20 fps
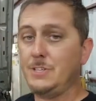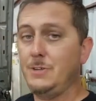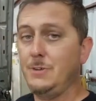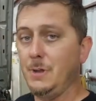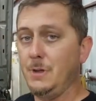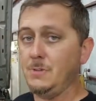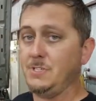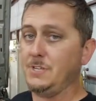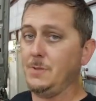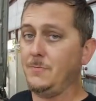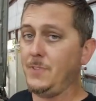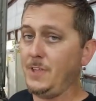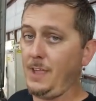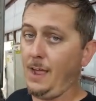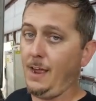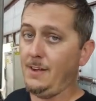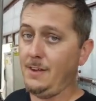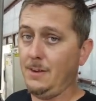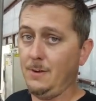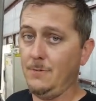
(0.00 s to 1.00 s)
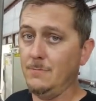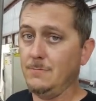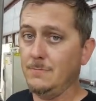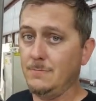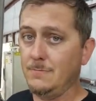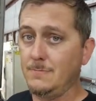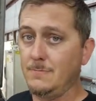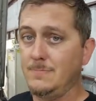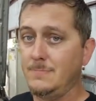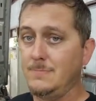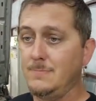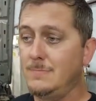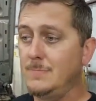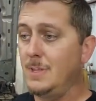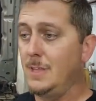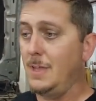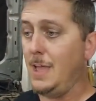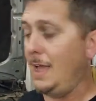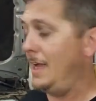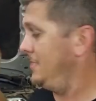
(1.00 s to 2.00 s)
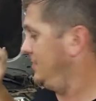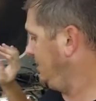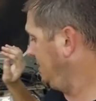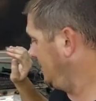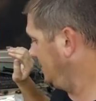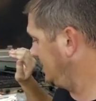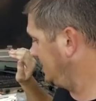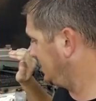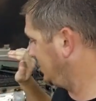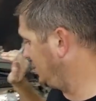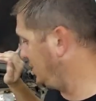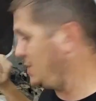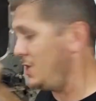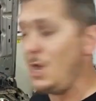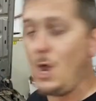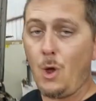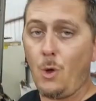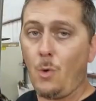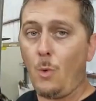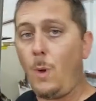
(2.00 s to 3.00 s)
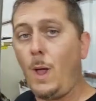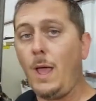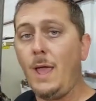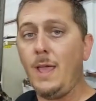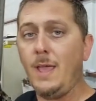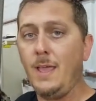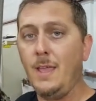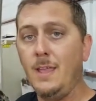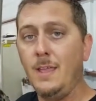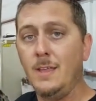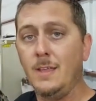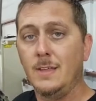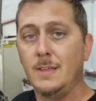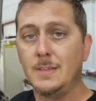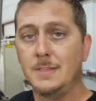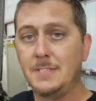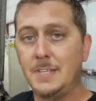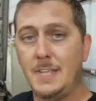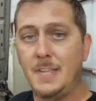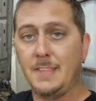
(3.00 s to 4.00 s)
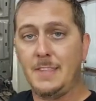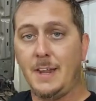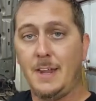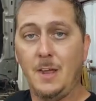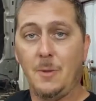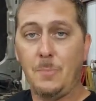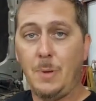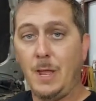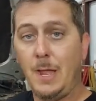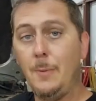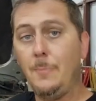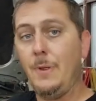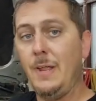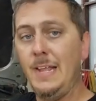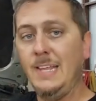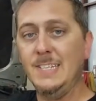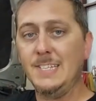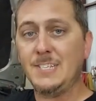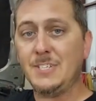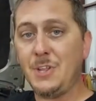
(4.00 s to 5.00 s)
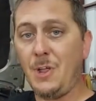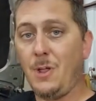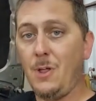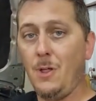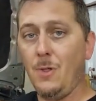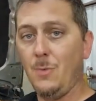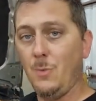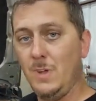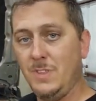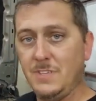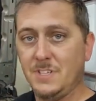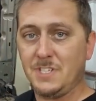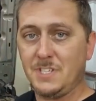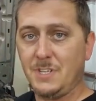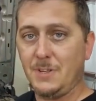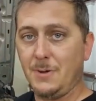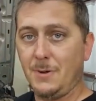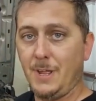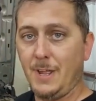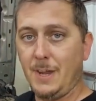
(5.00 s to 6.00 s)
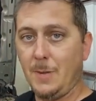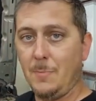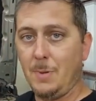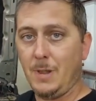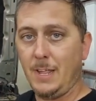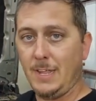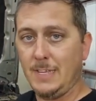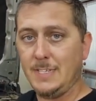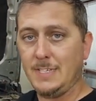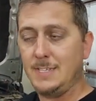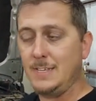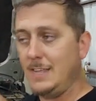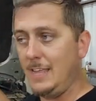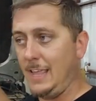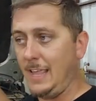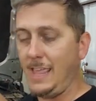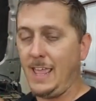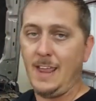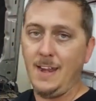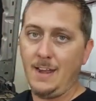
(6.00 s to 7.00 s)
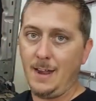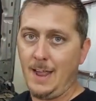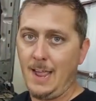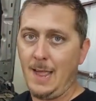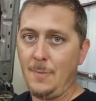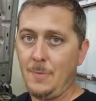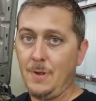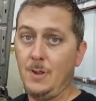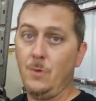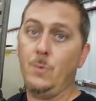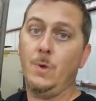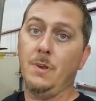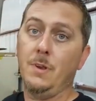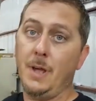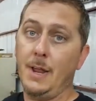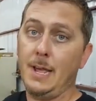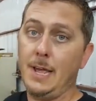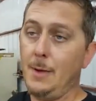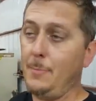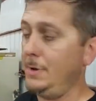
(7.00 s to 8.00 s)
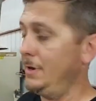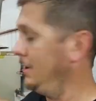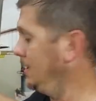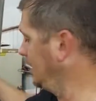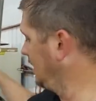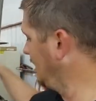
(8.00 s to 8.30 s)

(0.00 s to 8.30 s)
you know something I don't, there is no way to get that up pipe installed with the cylinder head in place. It cannot happen, it will not happen.